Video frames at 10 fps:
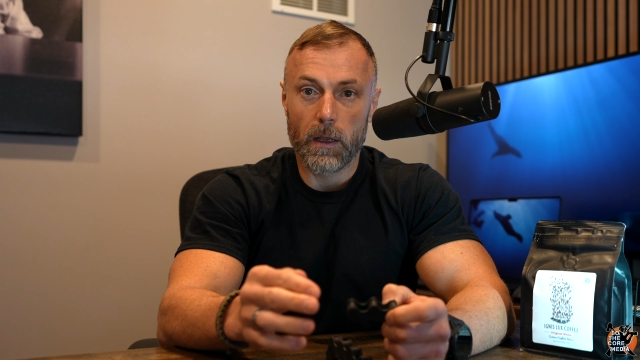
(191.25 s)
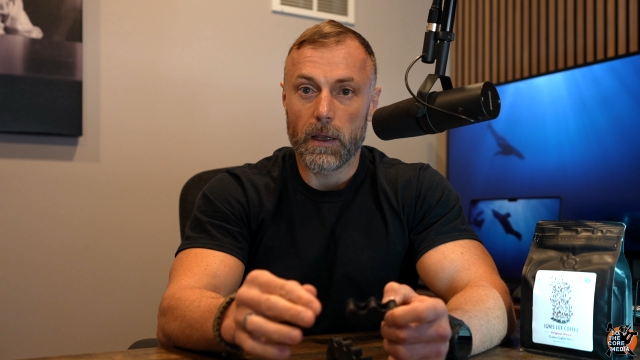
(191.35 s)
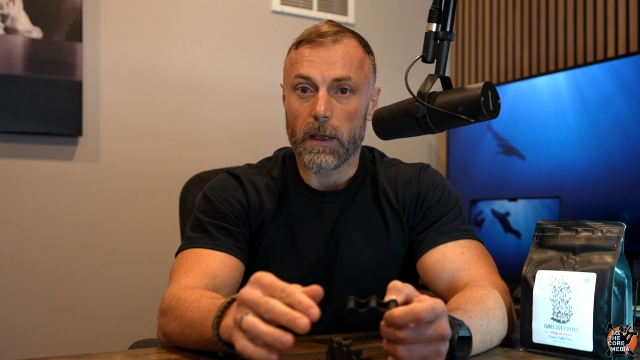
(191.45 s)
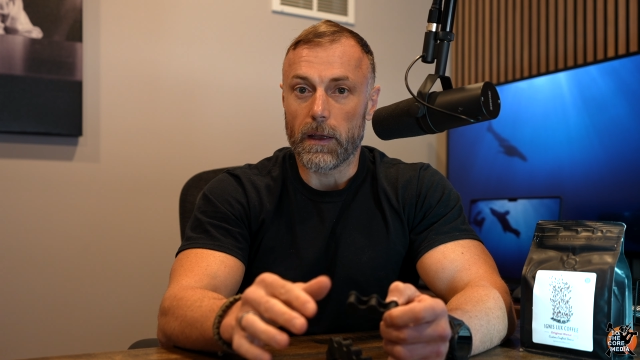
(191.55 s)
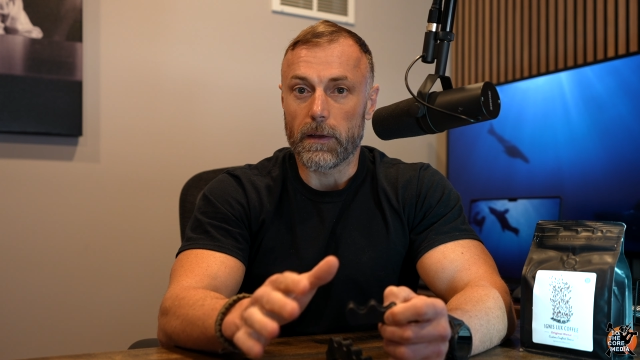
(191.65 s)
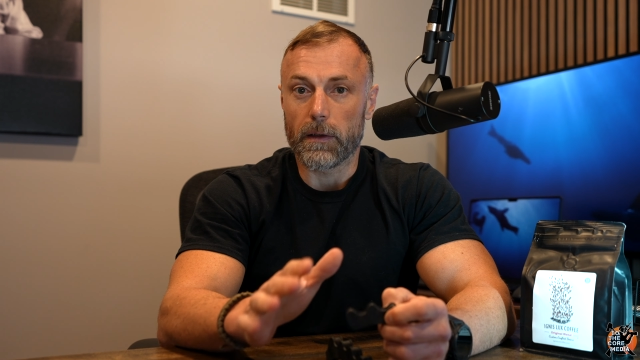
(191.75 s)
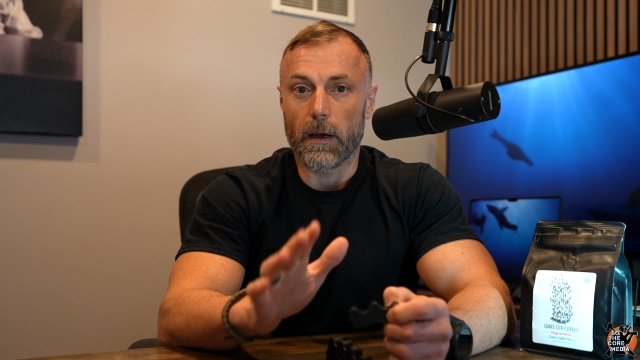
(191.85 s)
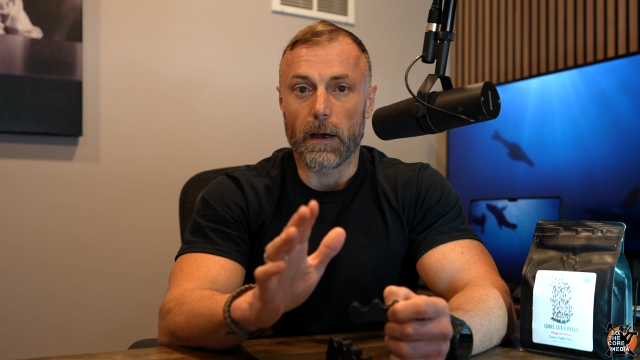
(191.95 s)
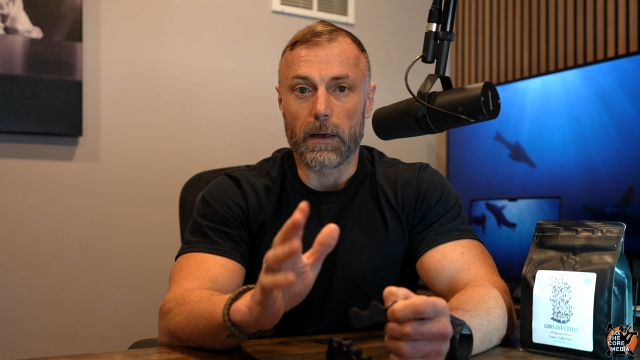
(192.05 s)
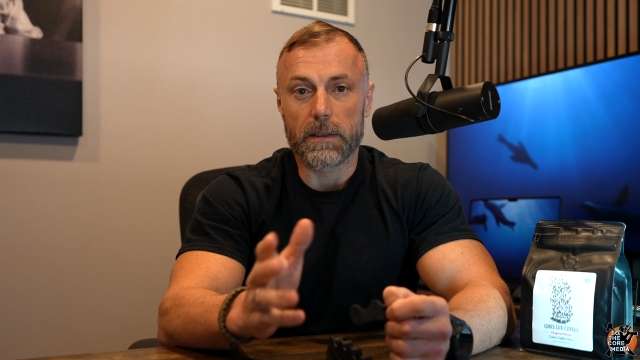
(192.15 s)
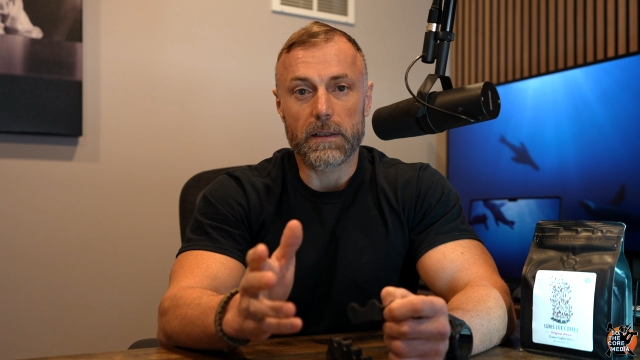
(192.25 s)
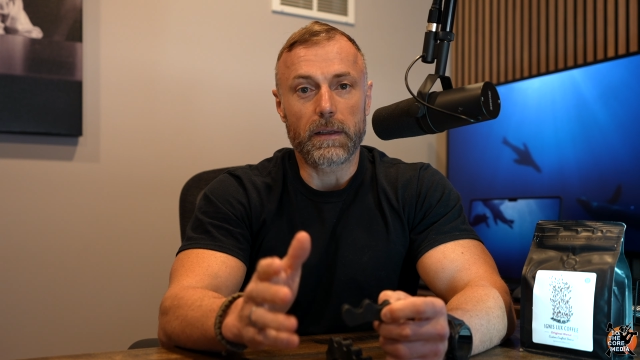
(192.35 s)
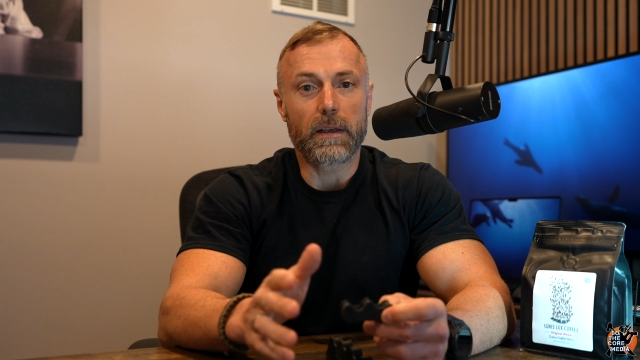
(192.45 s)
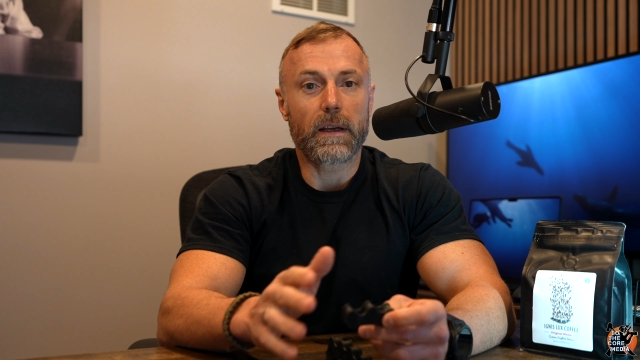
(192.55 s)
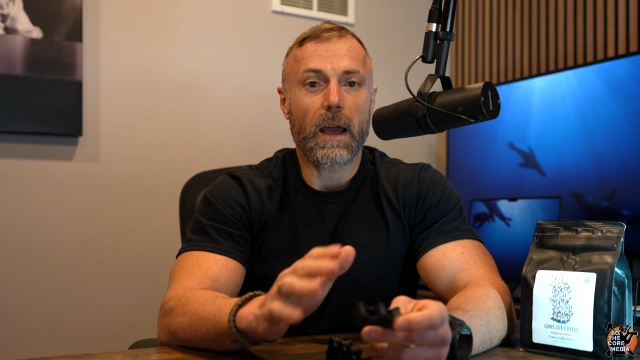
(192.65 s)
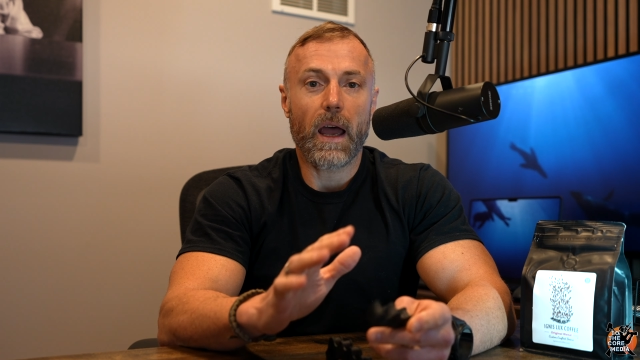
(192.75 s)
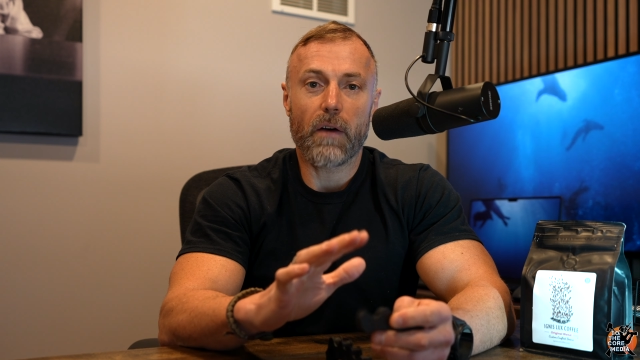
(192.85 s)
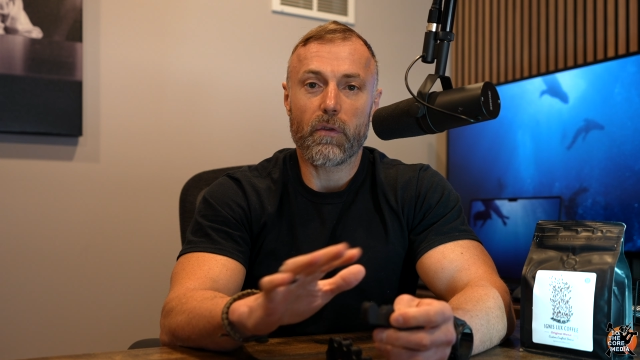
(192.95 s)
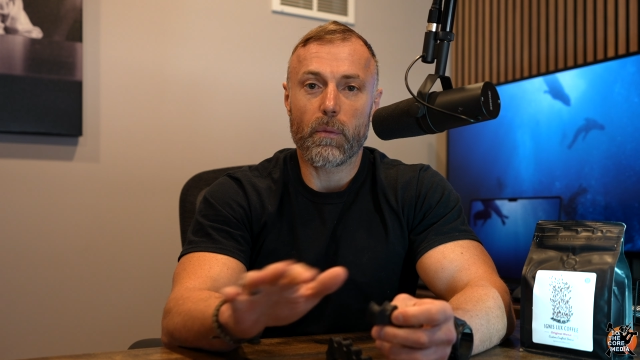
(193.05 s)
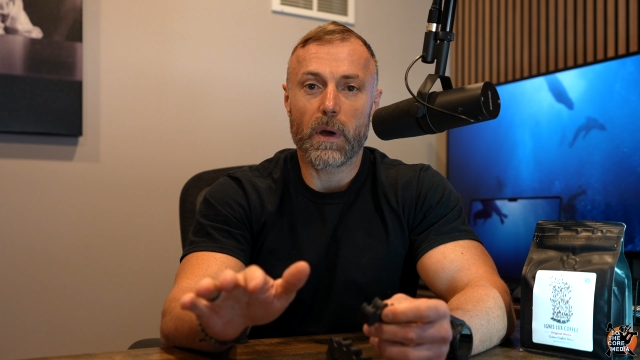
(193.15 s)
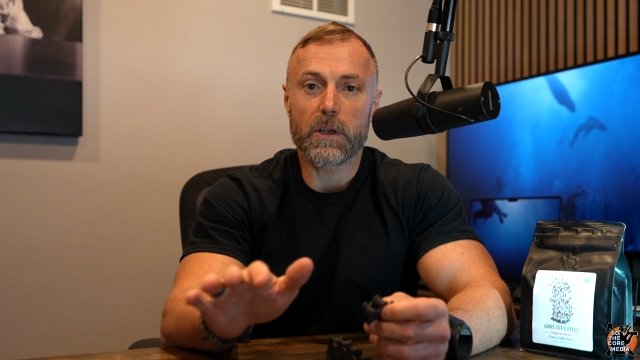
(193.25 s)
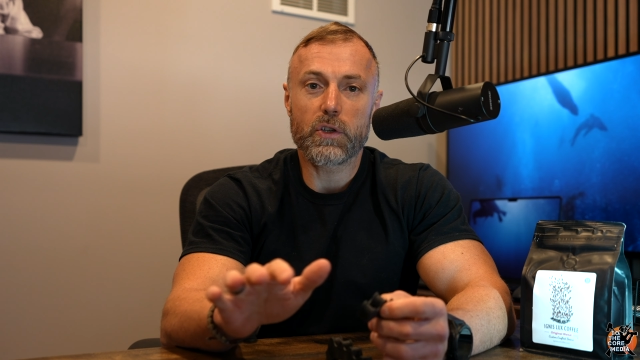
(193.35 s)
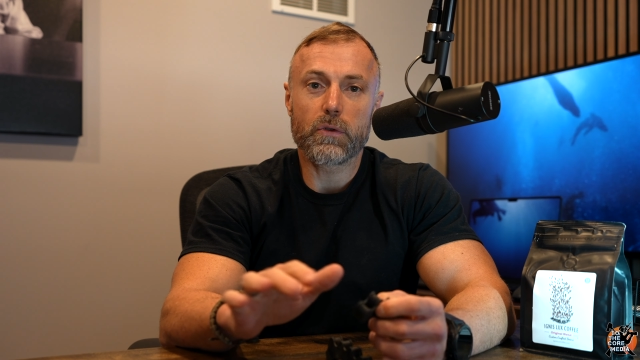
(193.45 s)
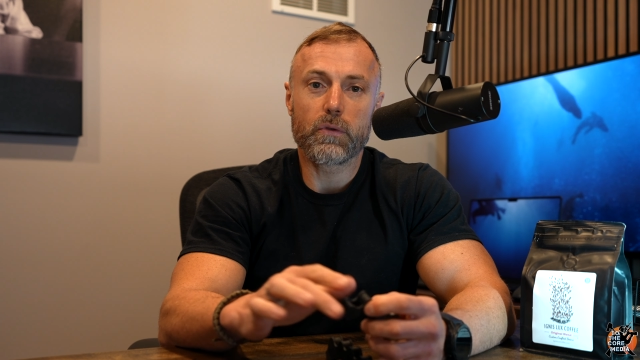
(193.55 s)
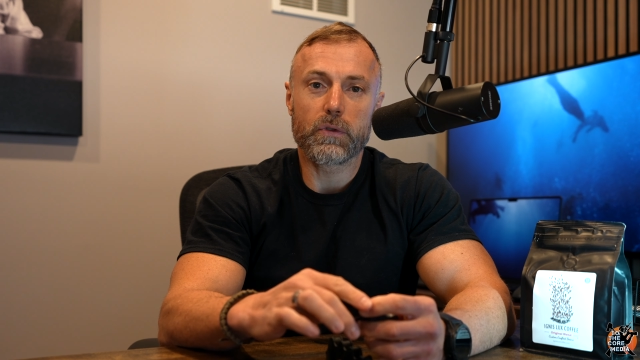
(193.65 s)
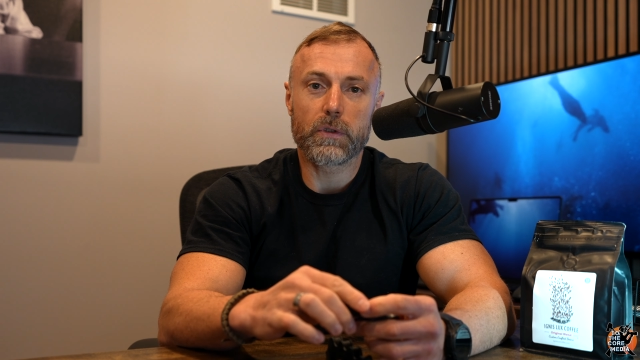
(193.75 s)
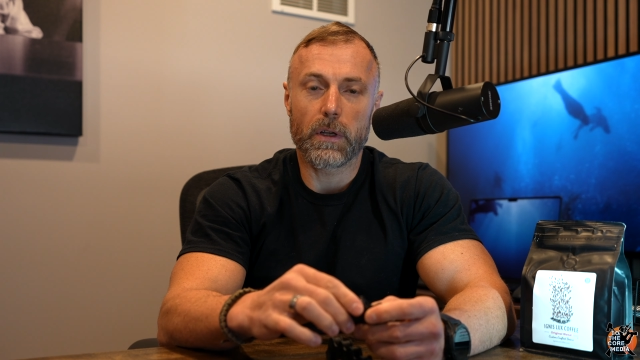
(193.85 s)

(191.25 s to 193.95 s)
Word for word: And honestly, half of my shoes